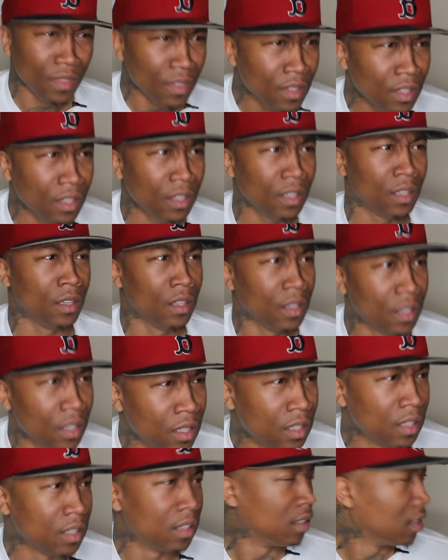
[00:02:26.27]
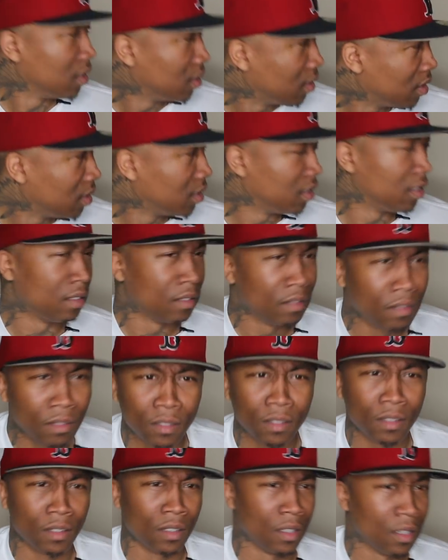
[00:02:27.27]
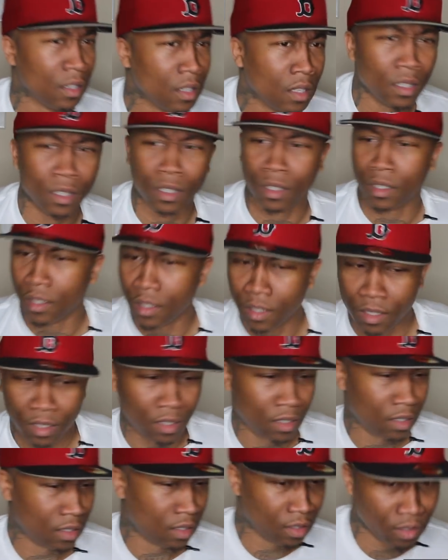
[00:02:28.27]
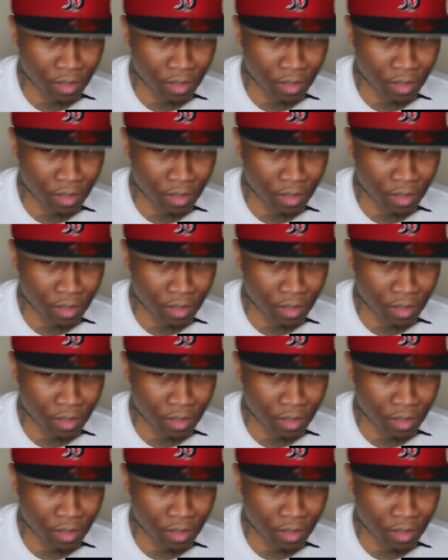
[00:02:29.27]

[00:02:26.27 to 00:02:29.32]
This is what I call a risk and reward. We cutting it close, give the